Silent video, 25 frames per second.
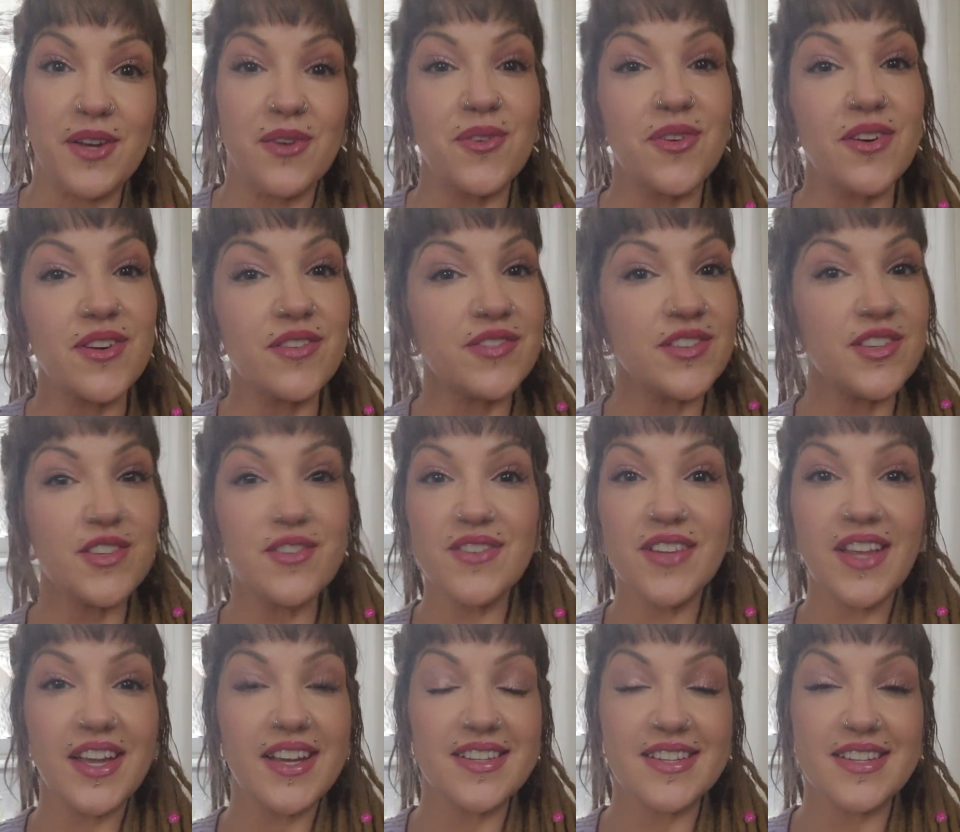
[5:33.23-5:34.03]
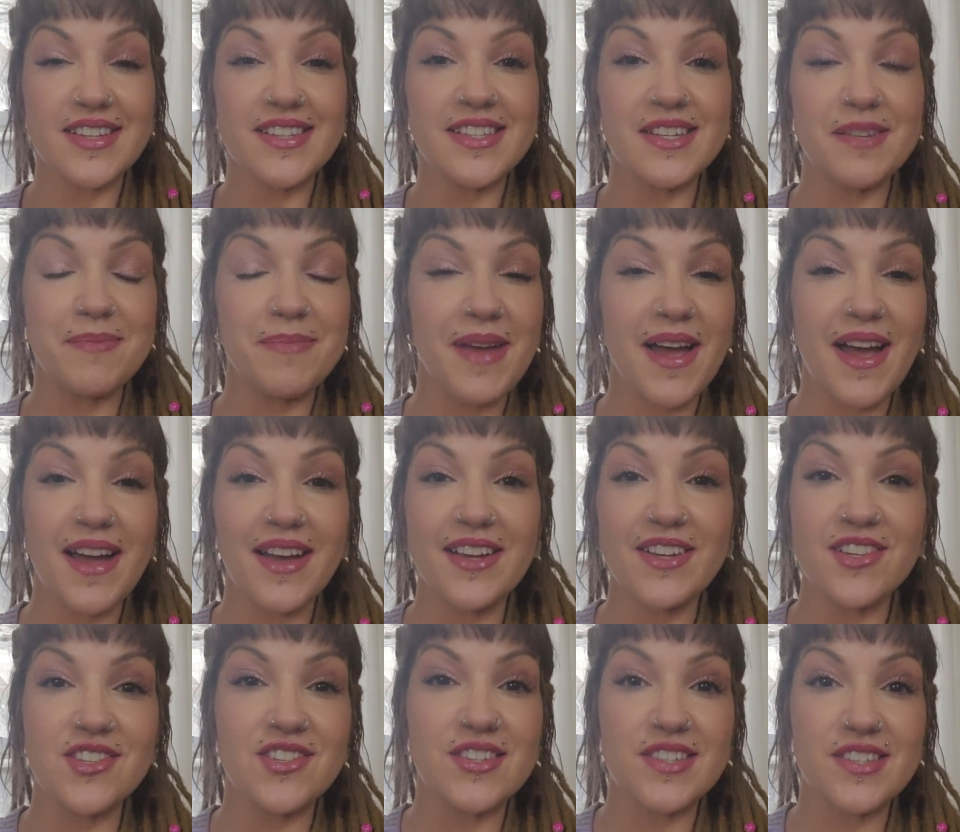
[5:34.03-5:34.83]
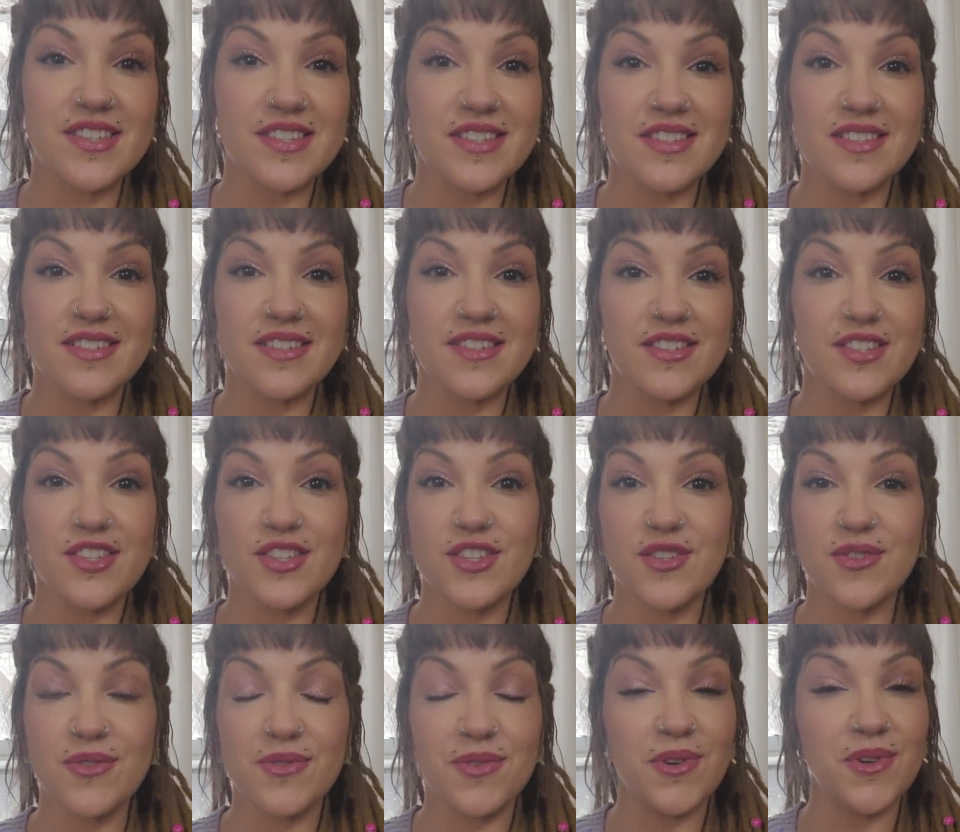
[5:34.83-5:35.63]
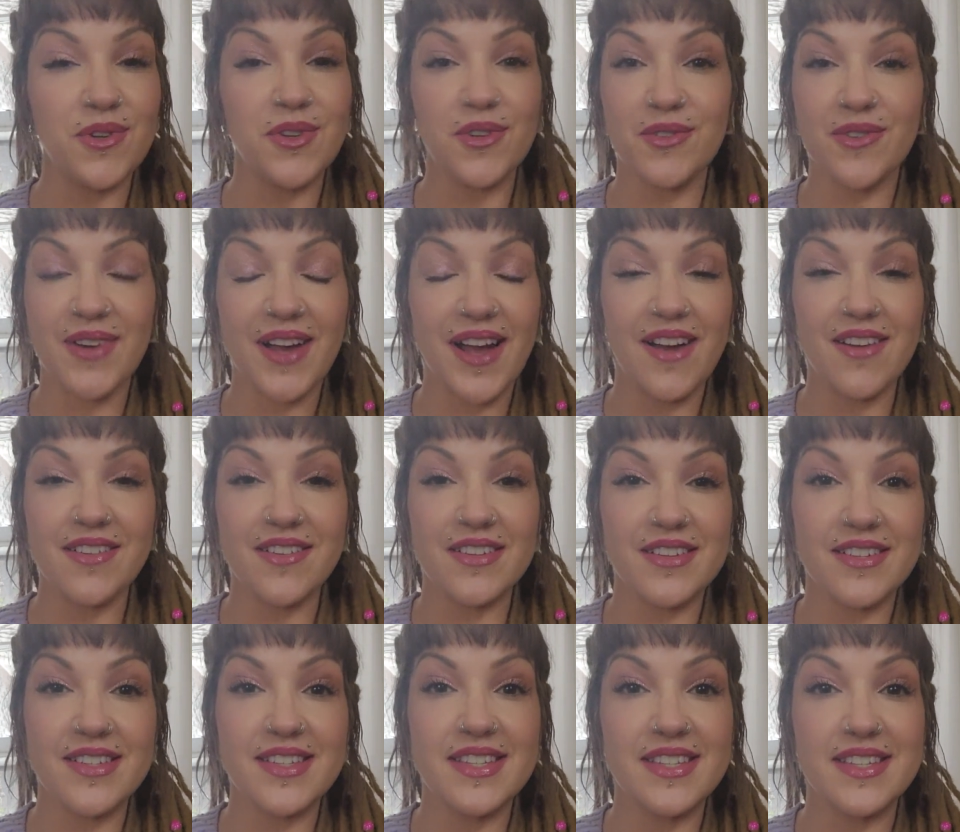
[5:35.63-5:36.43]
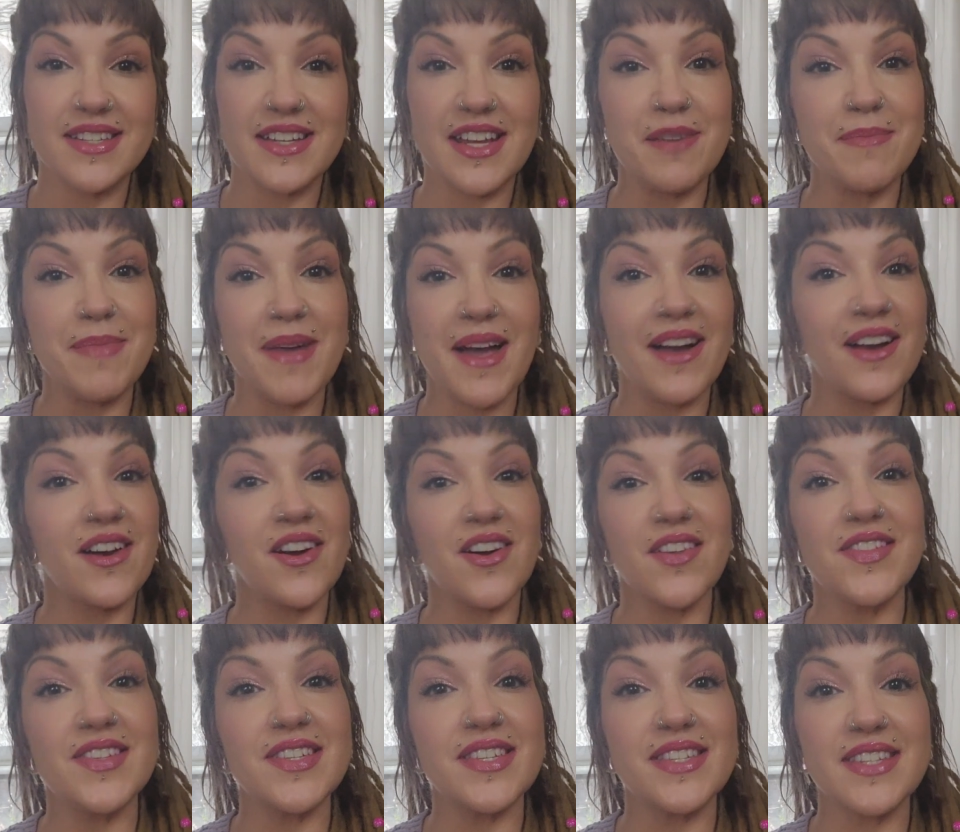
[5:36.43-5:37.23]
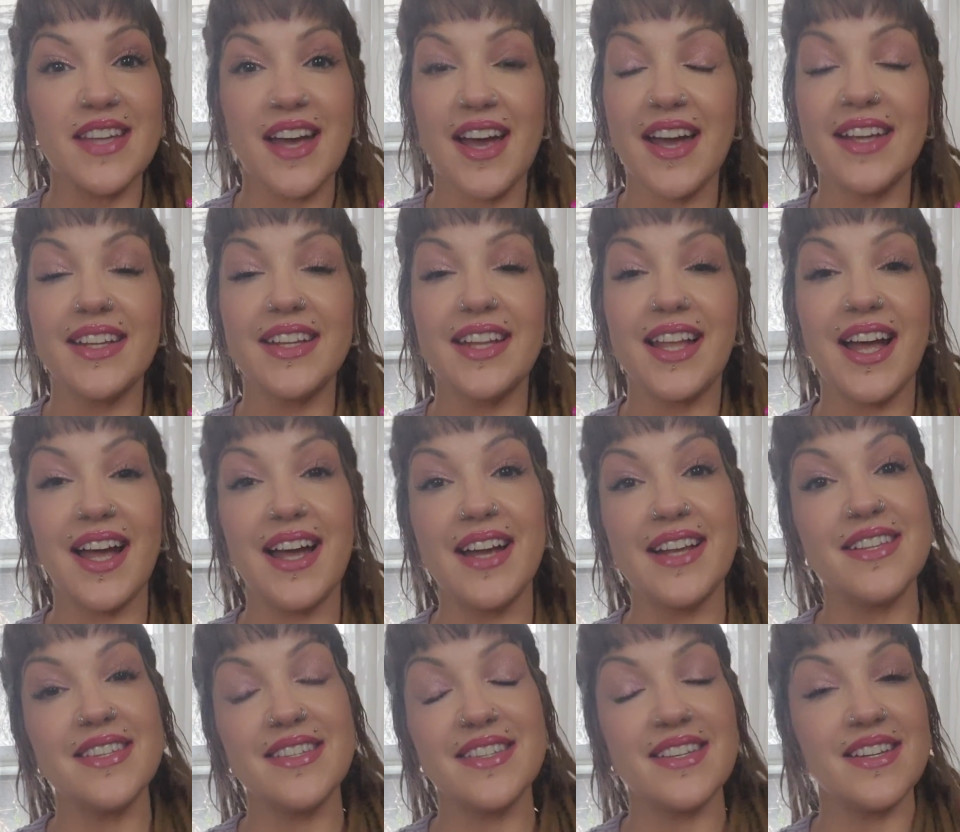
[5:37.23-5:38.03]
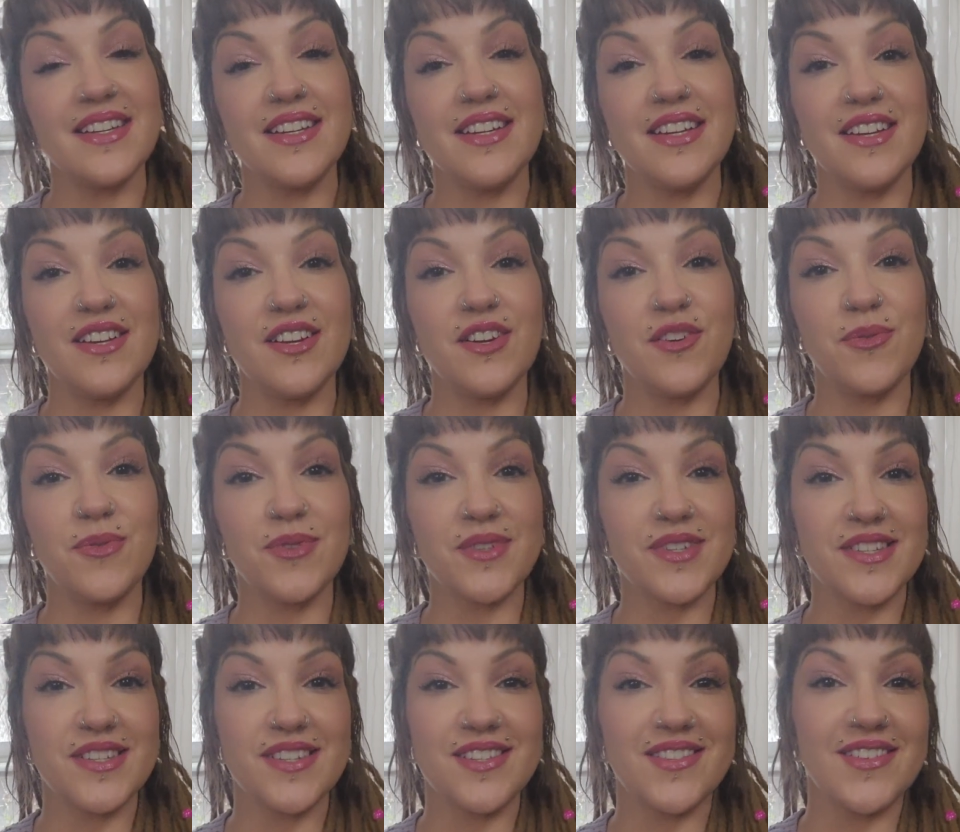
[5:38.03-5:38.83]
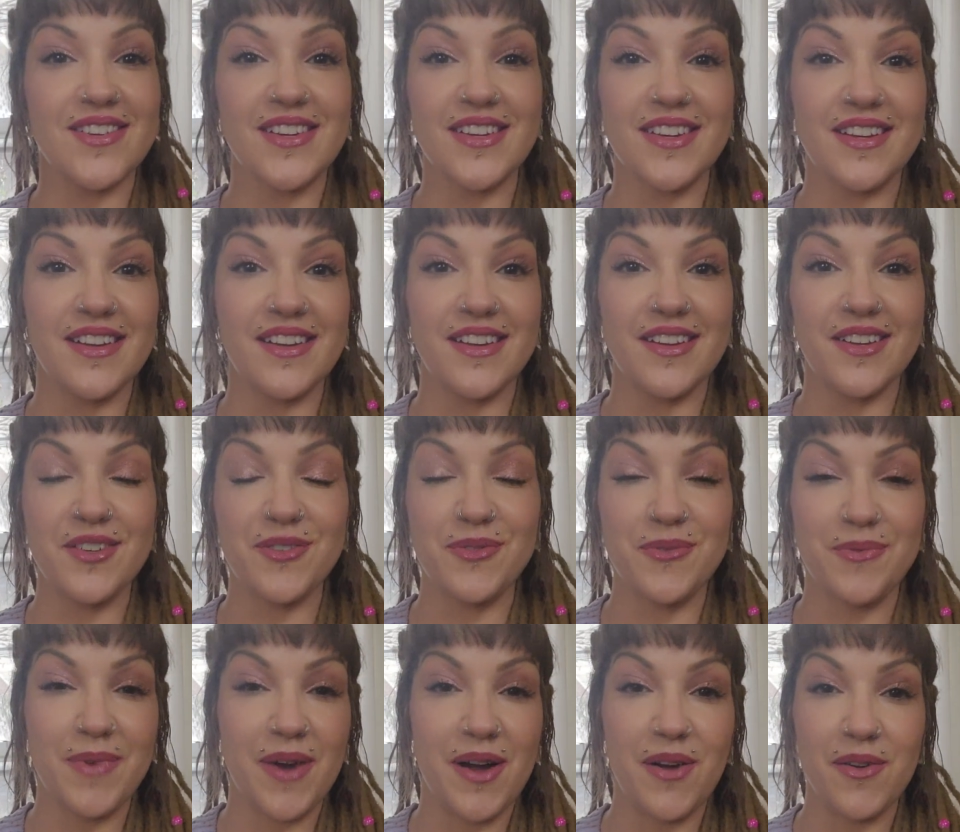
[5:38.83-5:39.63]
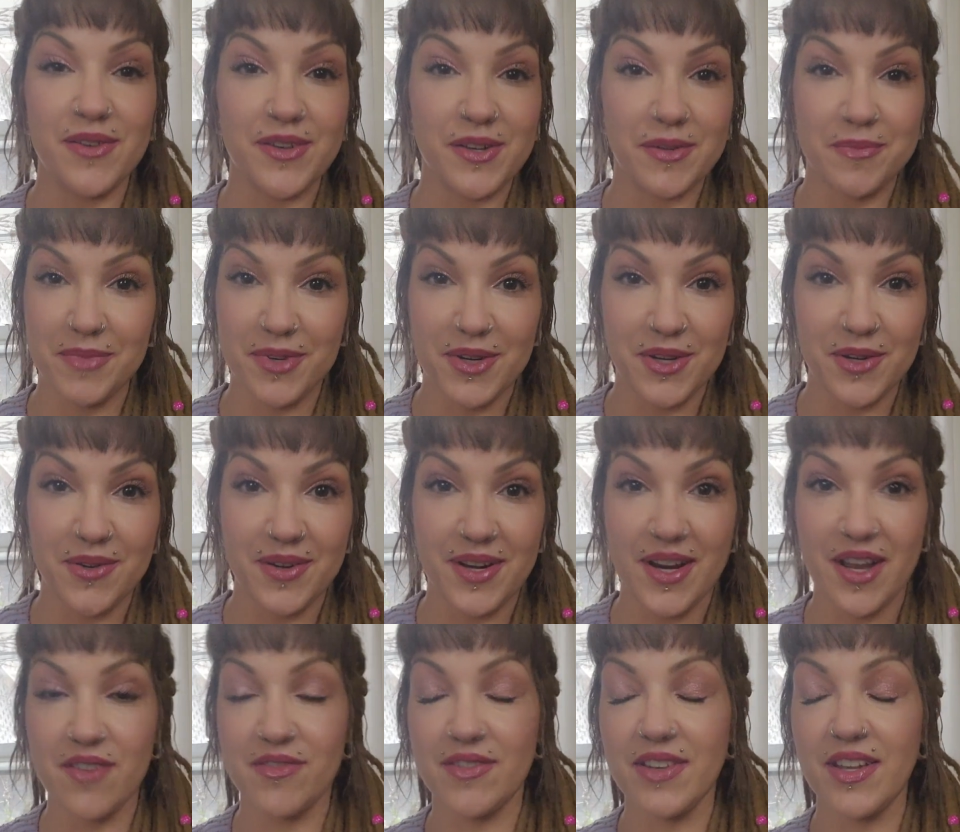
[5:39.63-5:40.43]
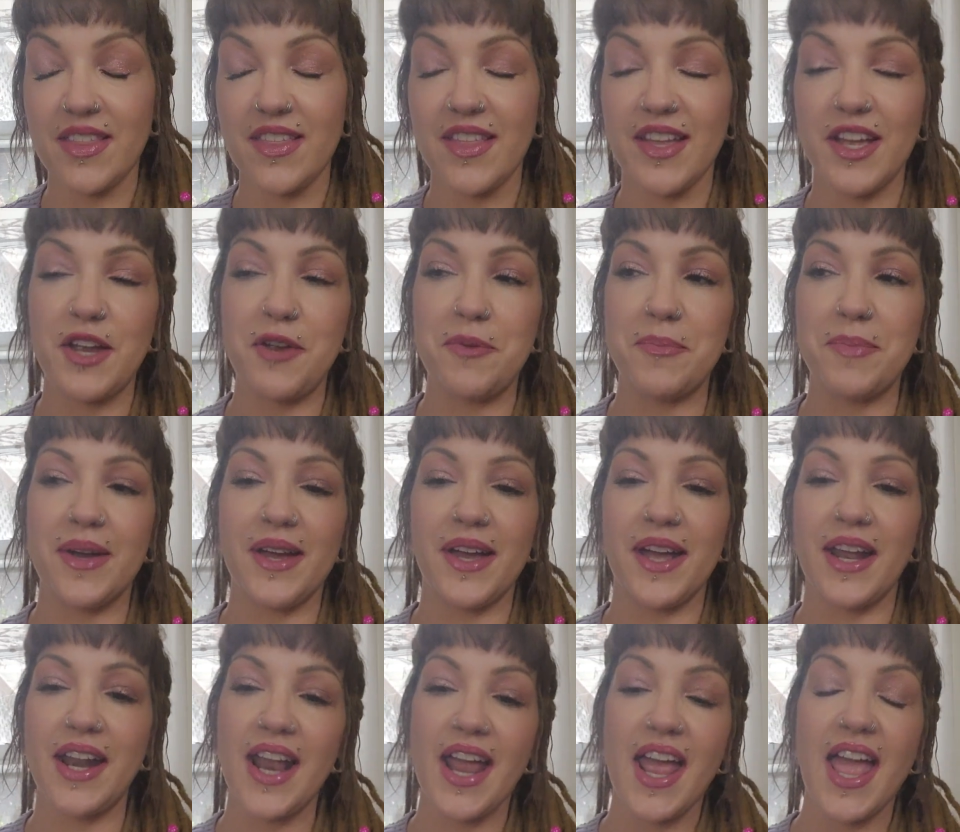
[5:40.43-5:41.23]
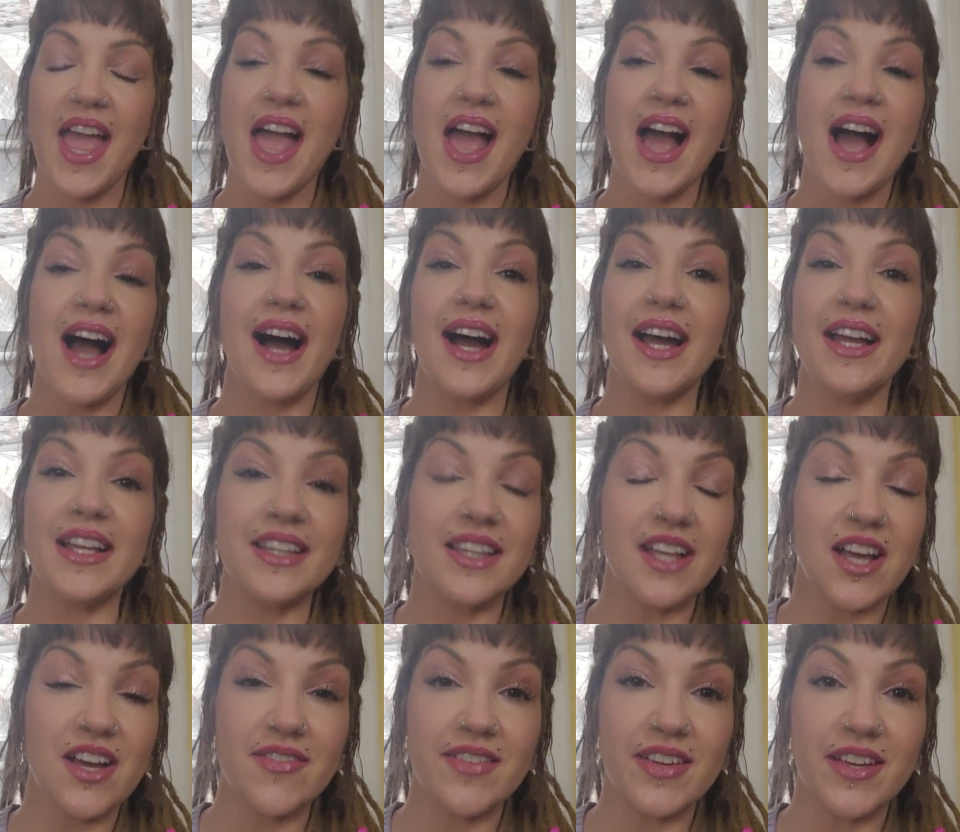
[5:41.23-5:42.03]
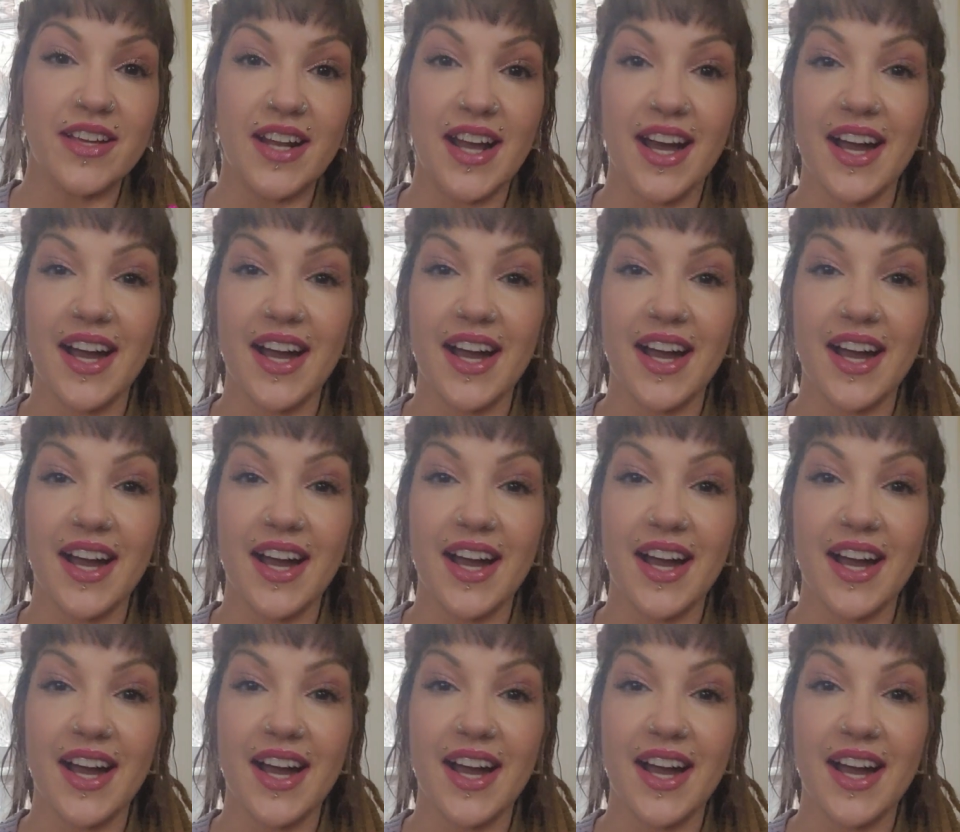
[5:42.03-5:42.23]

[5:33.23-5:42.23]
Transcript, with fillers: Or if you like to sit back and just scroll around and stay back on the sidelines, and, you know, we're still going to welcome you and everything. But I love it.